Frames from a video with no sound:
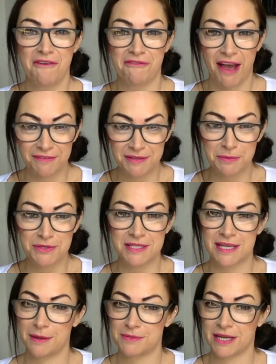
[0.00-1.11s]
5 simple
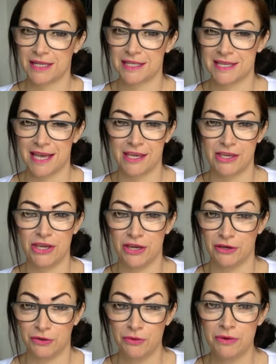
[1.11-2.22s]
steps that are going to take
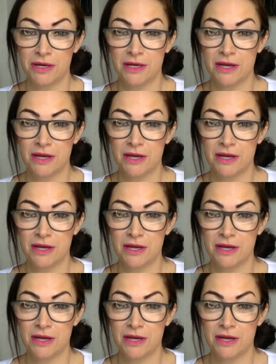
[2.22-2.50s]
you